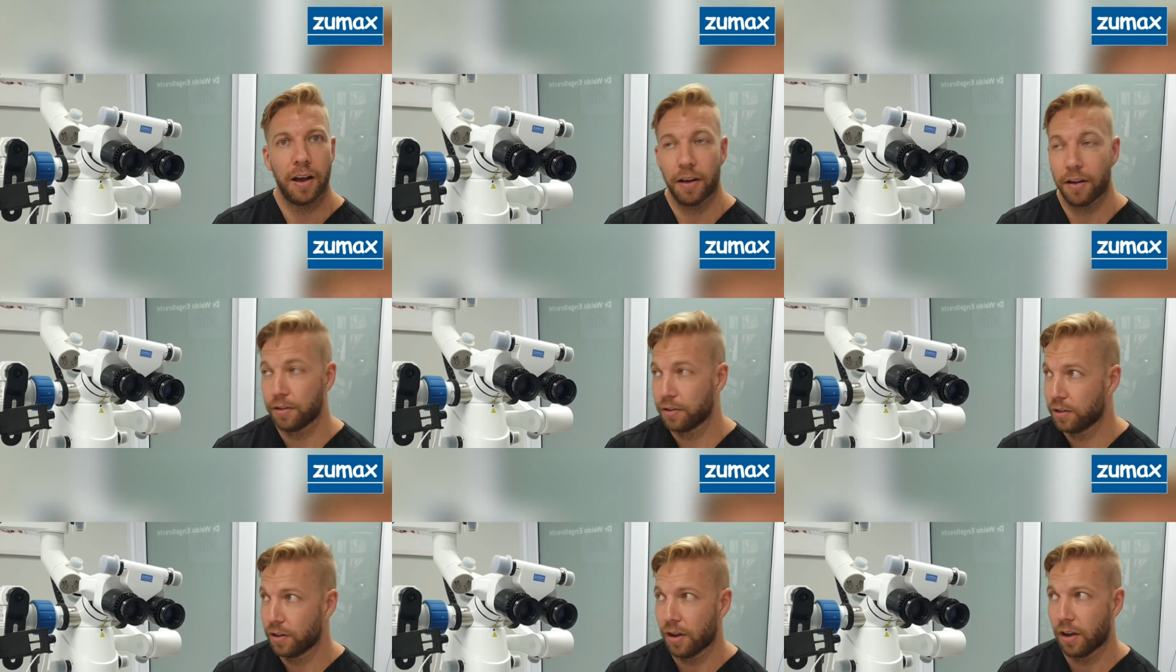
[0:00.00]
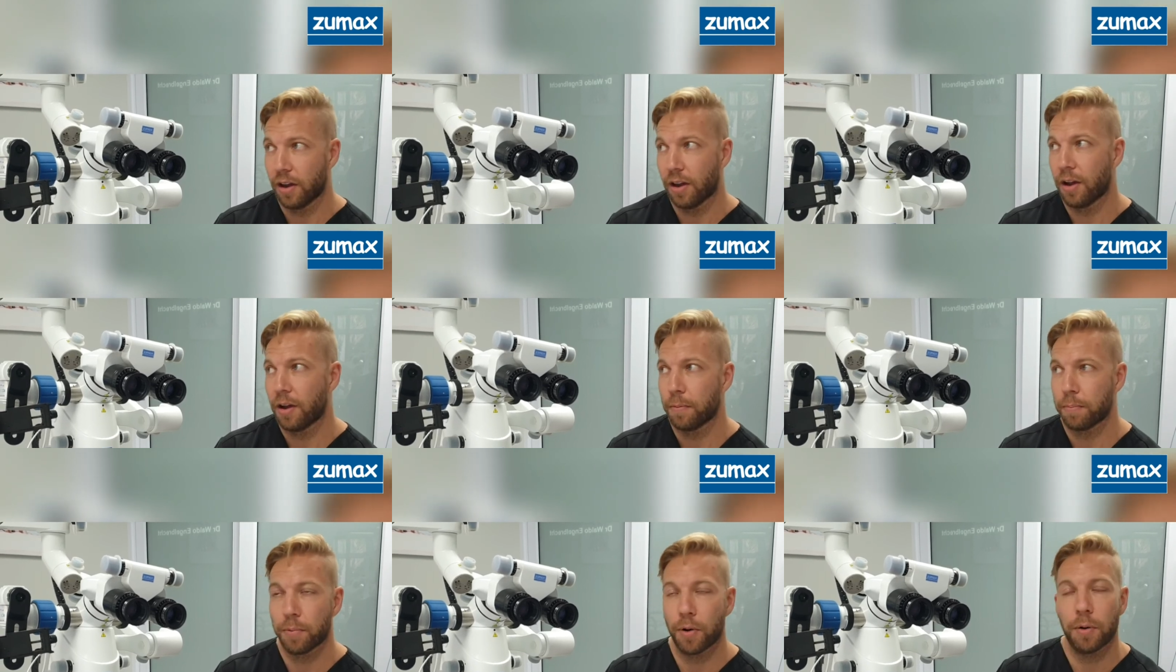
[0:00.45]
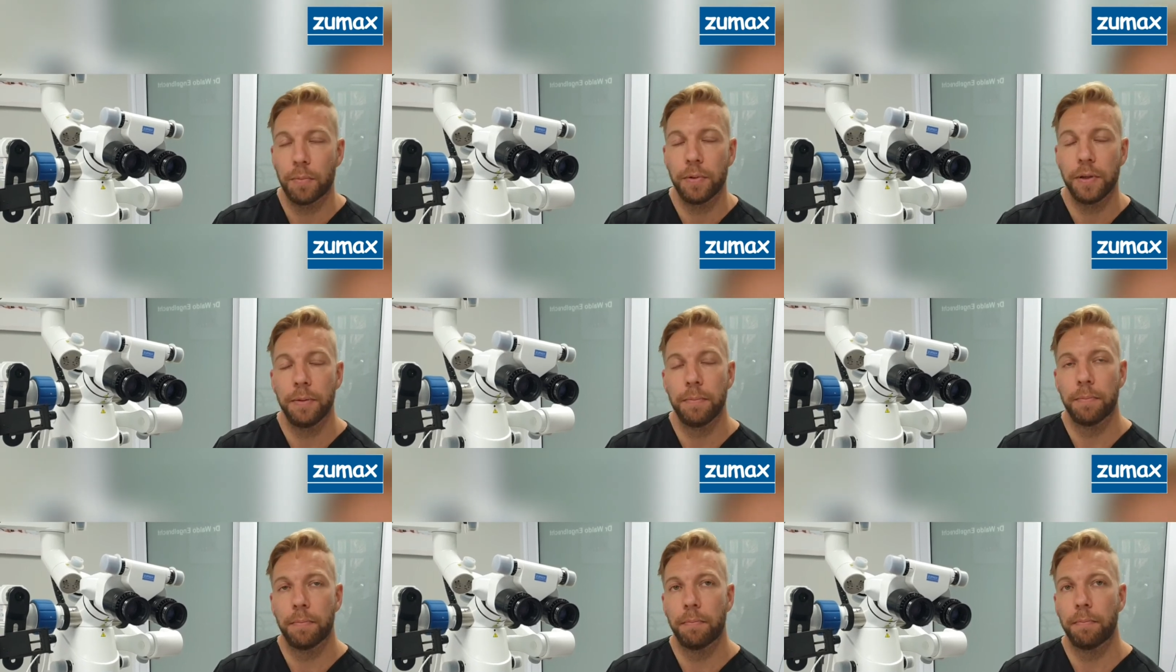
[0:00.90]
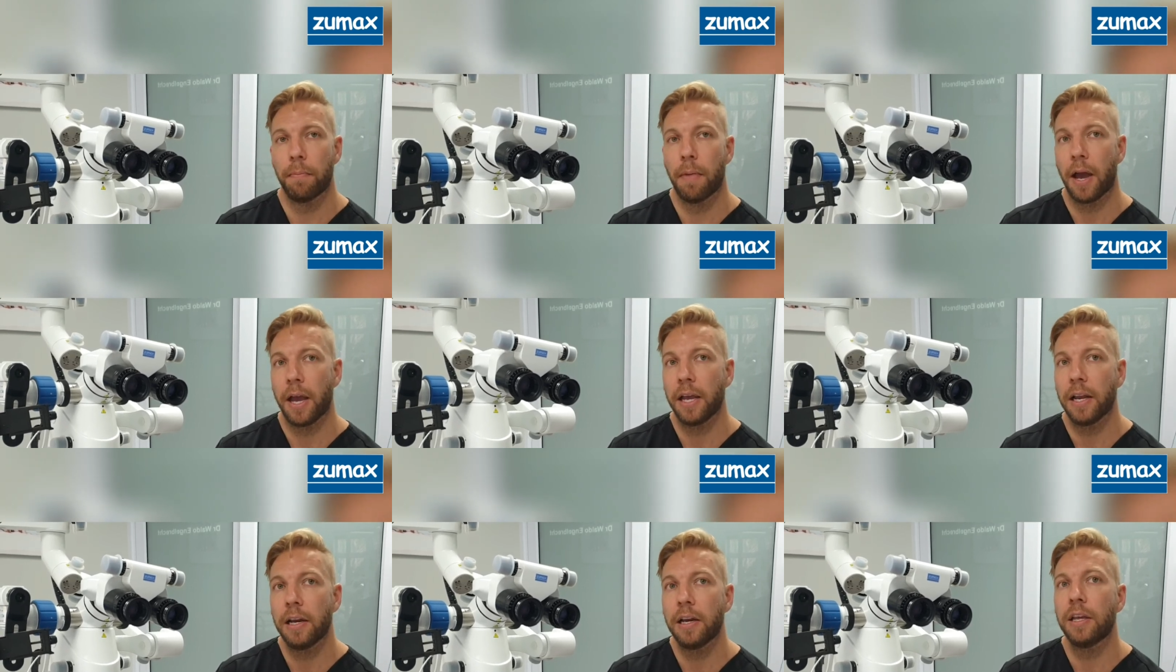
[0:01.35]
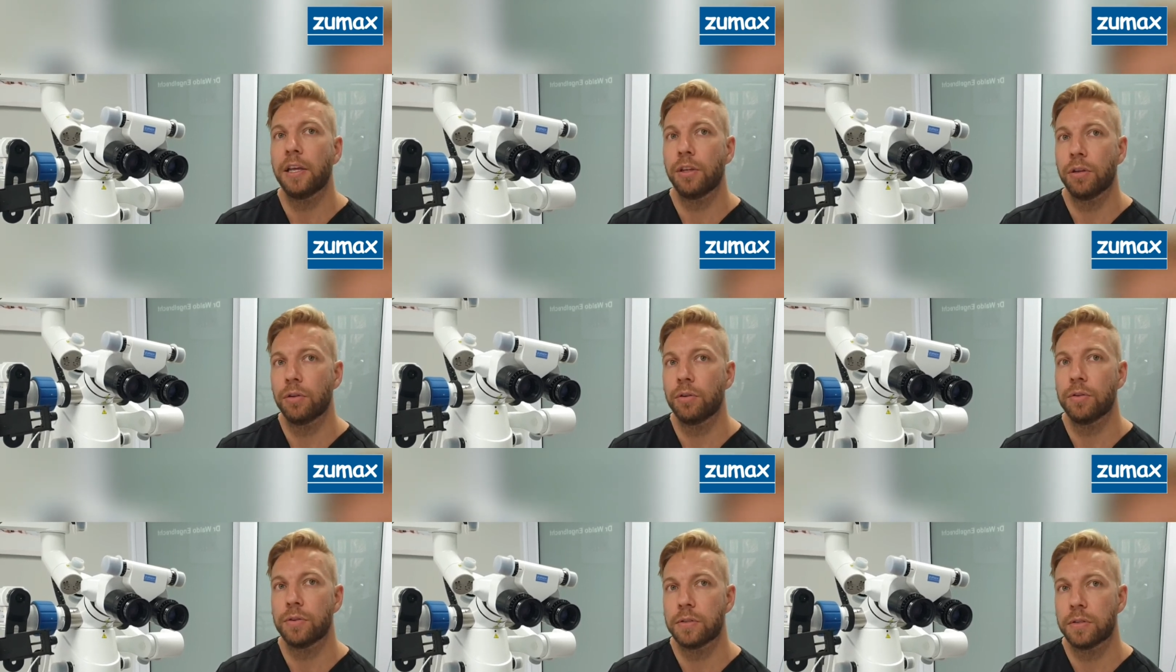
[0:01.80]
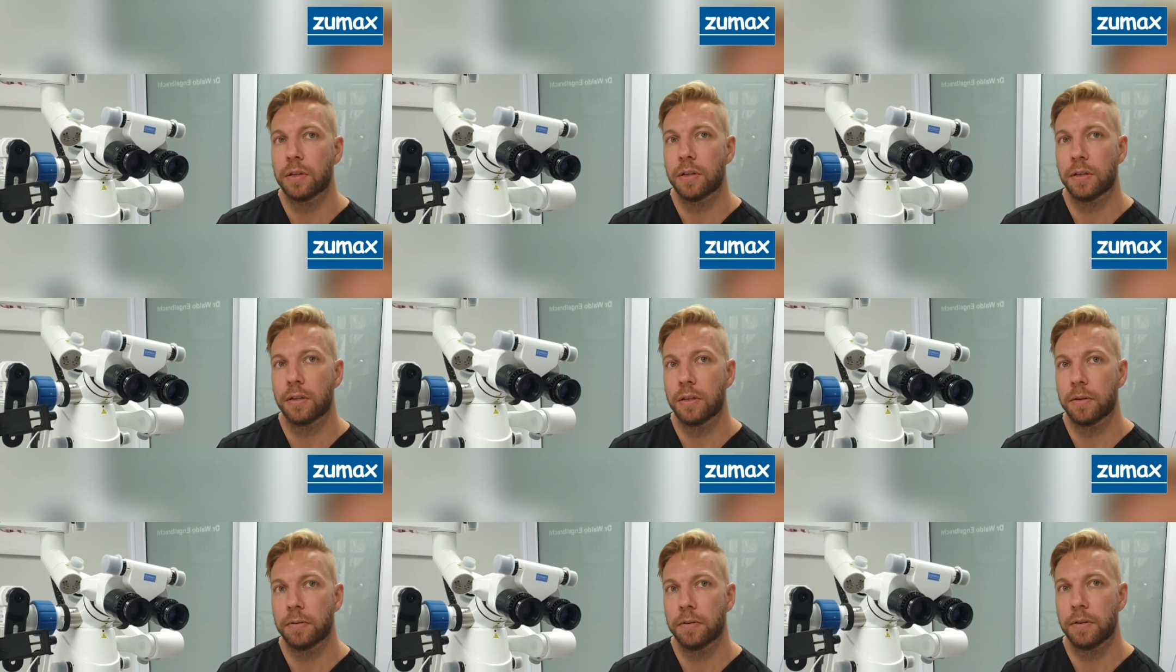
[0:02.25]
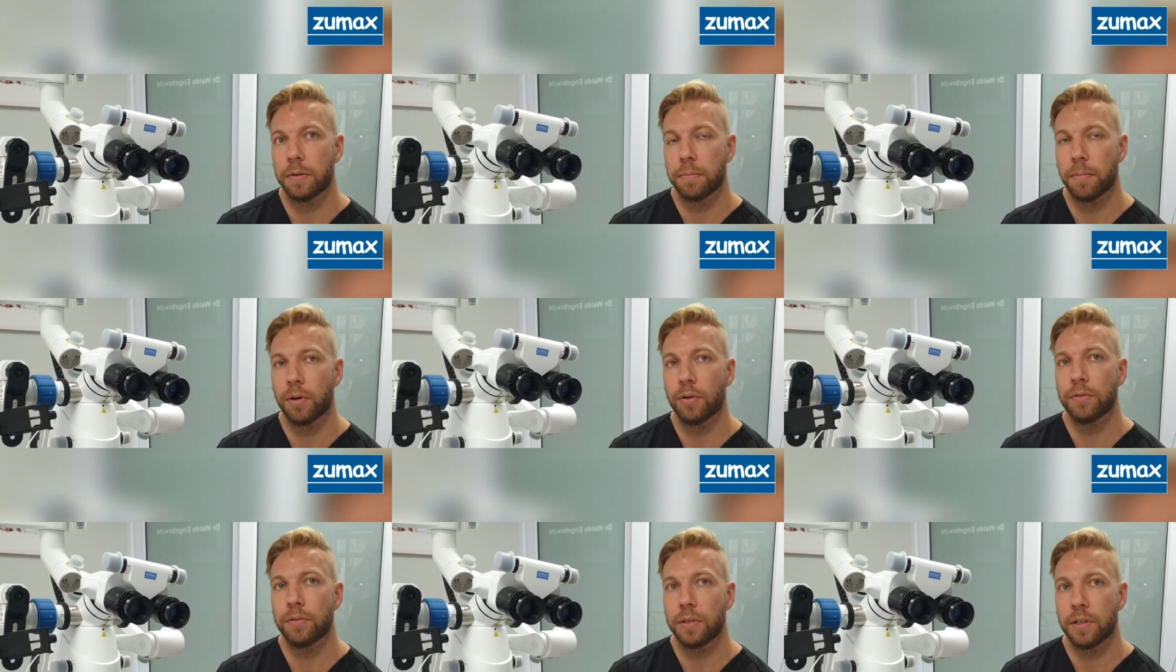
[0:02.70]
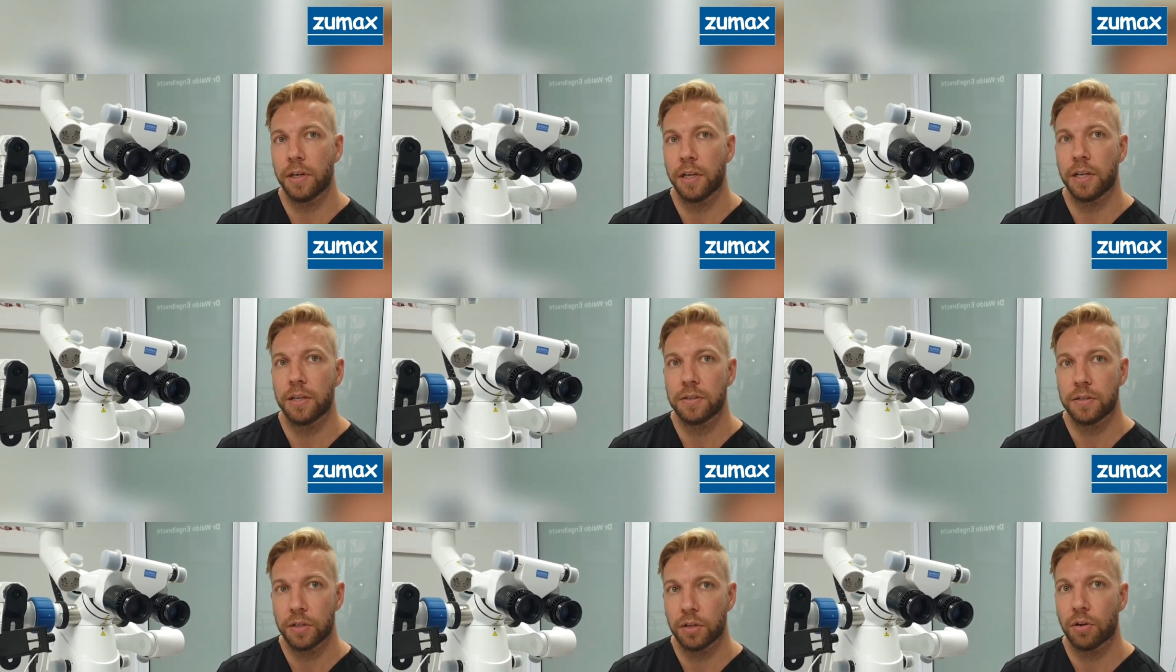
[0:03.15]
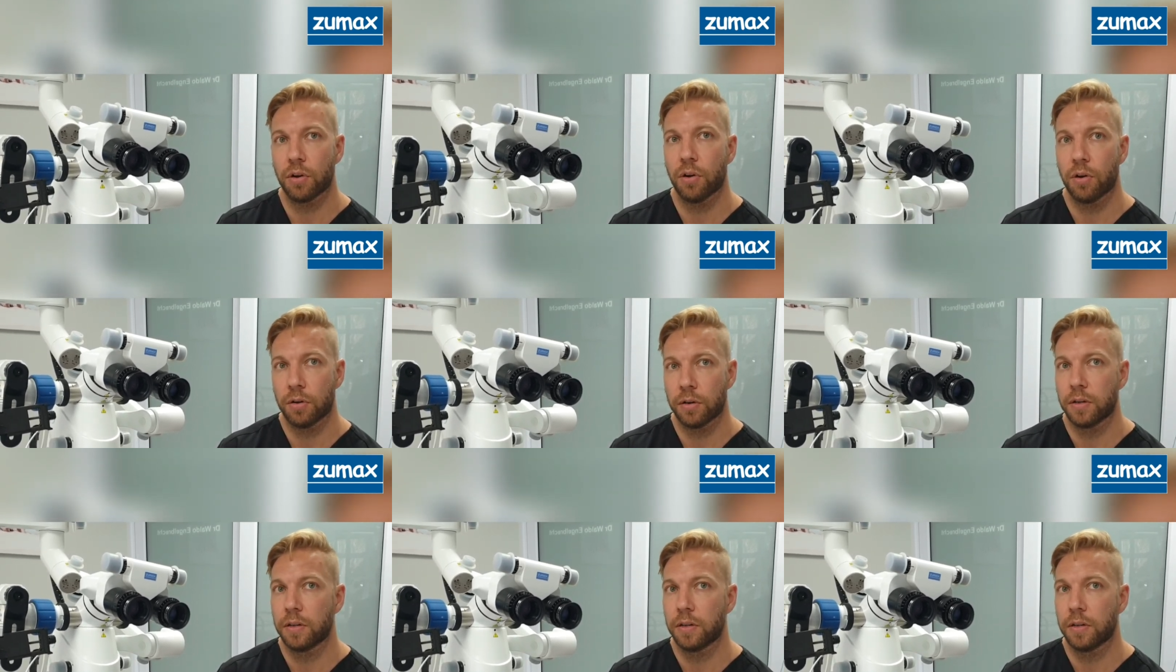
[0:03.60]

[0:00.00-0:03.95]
I probably mainly use the built-in SD card.